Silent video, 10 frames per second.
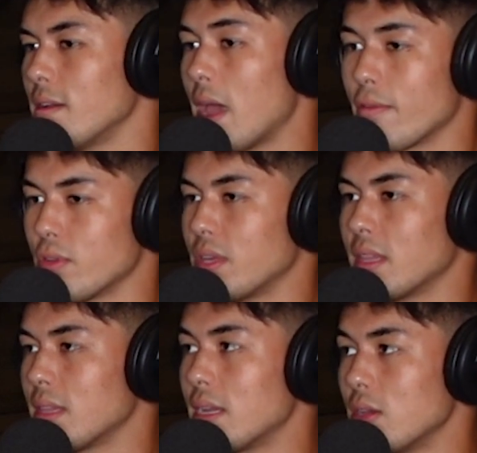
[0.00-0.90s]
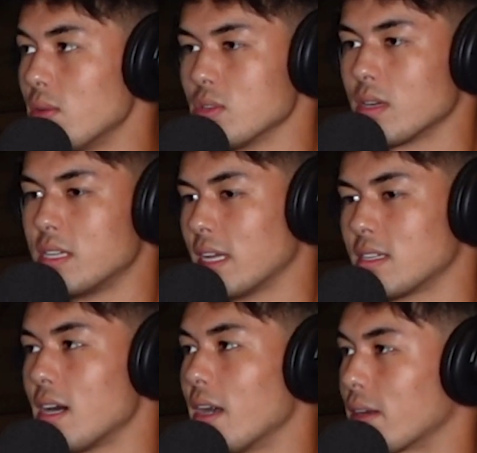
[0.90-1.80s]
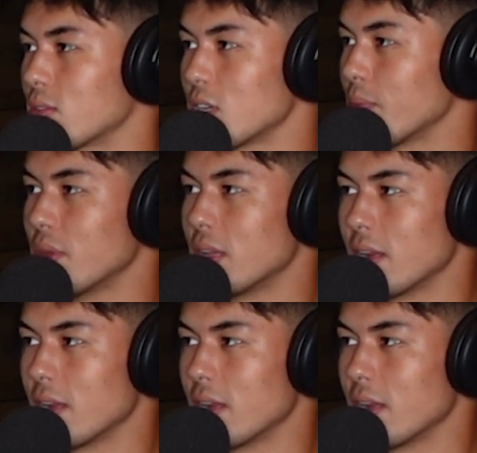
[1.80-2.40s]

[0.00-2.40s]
everything that they do is on TikTok or something.